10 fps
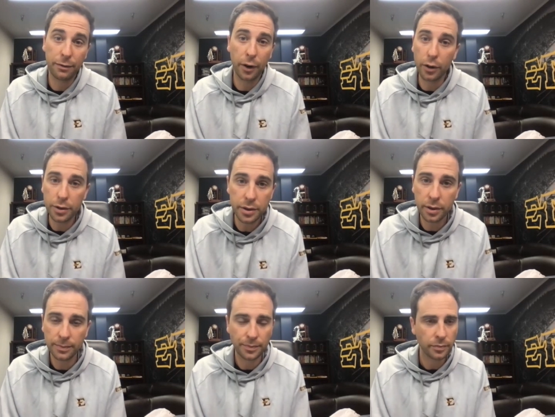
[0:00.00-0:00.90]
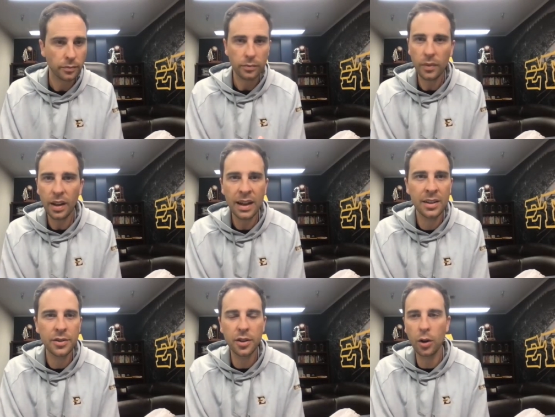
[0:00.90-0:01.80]
first,
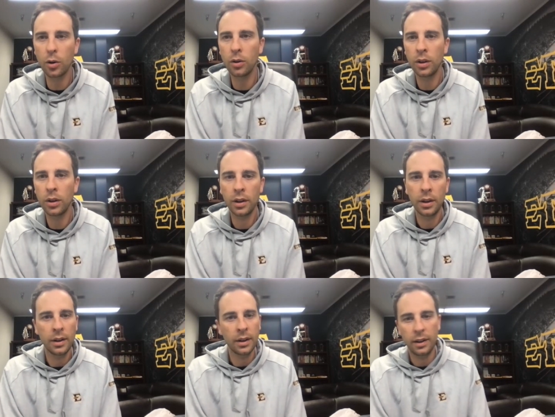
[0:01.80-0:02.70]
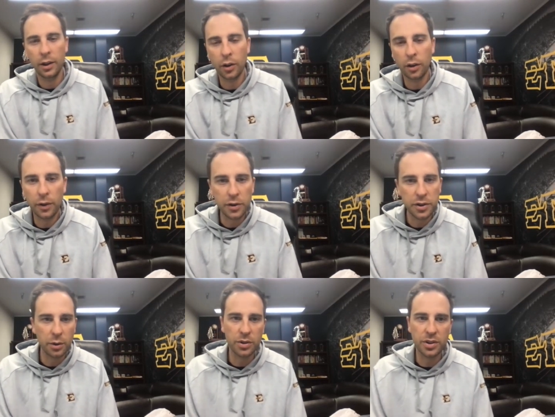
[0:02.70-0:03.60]
and so you know, the first
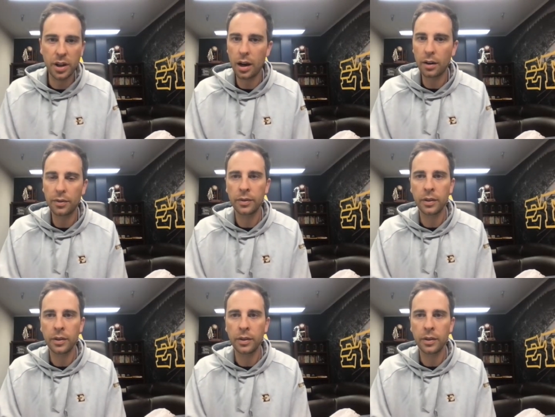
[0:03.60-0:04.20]
year was tough.